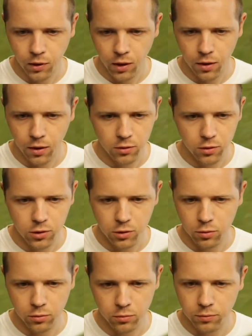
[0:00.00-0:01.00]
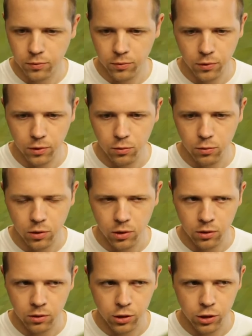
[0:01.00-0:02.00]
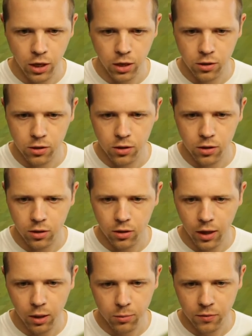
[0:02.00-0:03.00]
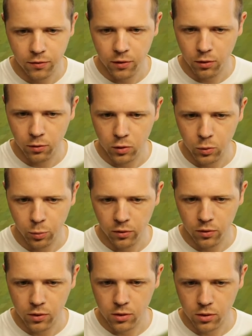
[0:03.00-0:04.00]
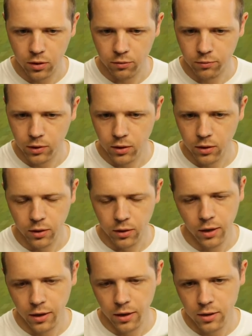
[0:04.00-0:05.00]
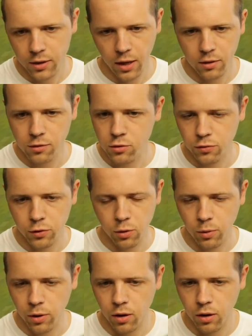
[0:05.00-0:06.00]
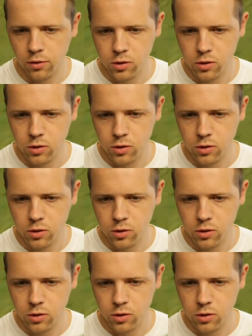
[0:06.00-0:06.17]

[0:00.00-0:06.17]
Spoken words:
also, you couldn't change the names of the nodes previously, and now you can. So if you don't want to call this a